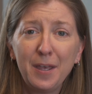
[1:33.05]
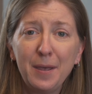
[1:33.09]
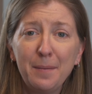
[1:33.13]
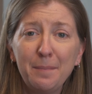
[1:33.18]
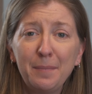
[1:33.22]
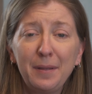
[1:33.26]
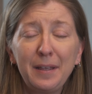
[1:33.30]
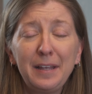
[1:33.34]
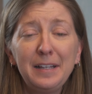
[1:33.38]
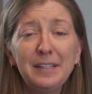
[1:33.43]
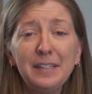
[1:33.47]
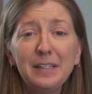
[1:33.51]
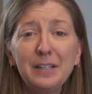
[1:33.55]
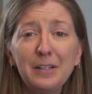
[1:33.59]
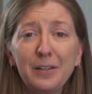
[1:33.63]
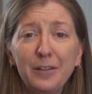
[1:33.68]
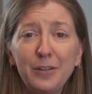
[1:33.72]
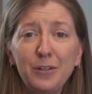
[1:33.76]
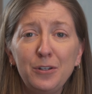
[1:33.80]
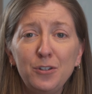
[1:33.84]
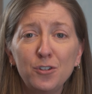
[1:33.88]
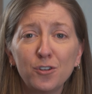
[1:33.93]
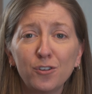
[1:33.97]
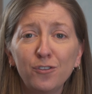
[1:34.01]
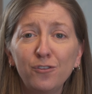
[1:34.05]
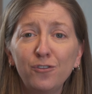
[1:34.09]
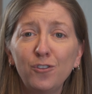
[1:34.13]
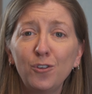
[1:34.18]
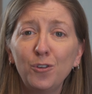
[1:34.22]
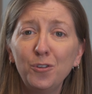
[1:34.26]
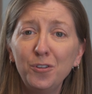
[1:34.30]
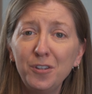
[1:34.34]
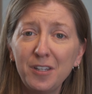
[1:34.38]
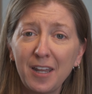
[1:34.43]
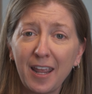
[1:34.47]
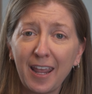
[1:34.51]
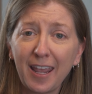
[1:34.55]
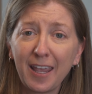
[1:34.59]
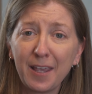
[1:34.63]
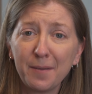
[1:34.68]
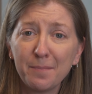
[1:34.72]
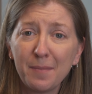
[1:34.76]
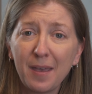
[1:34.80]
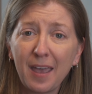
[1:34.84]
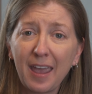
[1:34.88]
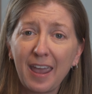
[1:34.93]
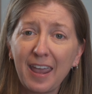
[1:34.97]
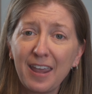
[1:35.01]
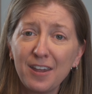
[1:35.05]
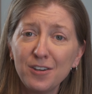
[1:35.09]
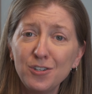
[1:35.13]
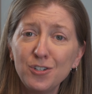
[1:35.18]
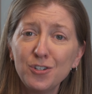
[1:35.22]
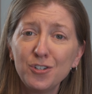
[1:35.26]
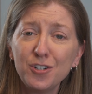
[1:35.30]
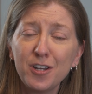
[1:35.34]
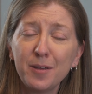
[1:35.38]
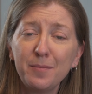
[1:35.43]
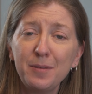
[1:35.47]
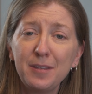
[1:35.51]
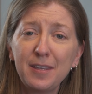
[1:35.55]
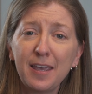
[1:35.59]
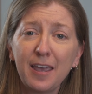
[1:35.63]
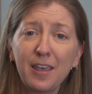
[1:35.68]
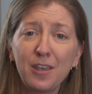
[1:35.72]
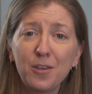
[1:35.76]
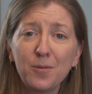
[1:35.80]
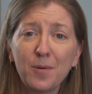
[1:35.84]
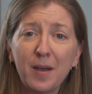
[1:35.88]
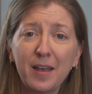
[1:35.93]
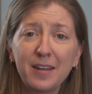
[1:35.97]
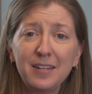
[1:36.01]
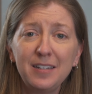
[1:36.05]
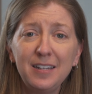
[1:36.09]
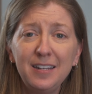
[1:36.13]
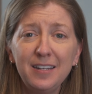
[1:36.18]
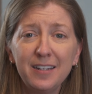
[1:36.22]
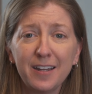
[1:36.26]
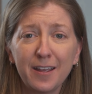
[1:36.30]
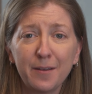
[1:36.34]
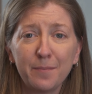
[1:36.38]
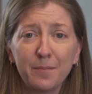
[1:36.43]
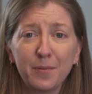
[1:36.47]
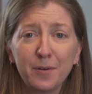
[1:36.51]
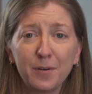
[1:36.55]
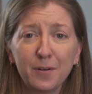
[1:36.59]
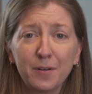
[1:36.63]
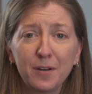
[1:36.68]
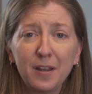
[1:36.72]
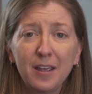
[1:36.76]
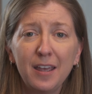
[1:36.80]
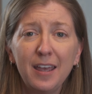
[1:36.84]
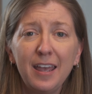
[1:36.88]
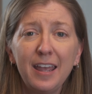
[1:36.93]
Please include your full name and your WKU ID number